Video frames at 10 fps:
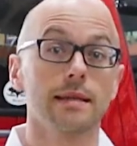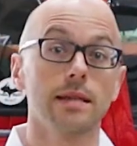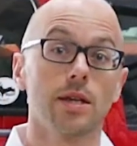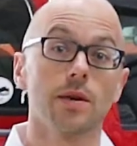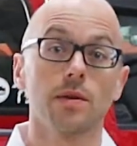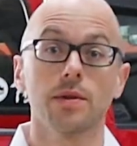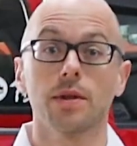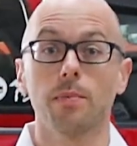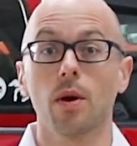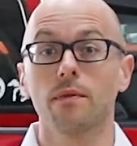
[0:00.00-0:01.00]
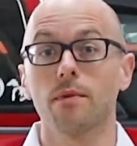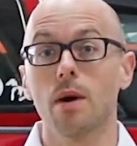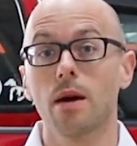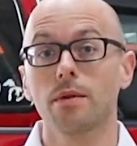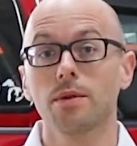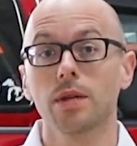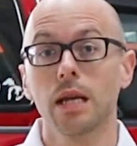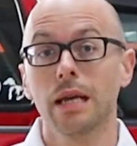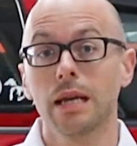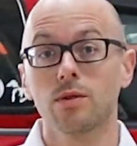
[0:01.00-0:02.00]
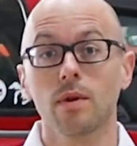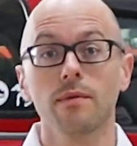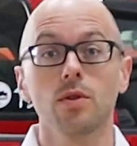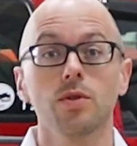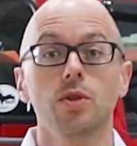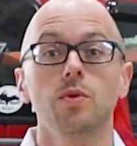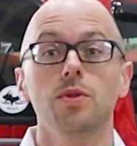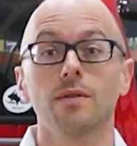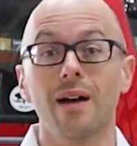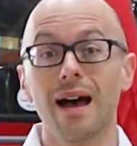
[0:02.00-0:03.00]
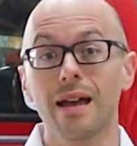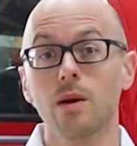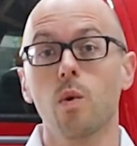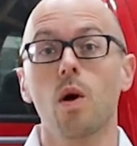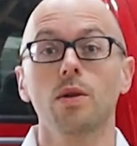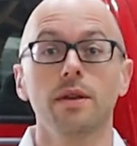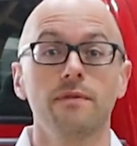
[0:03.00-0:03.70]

these gear oils apart from others is Revenol's use of high quality,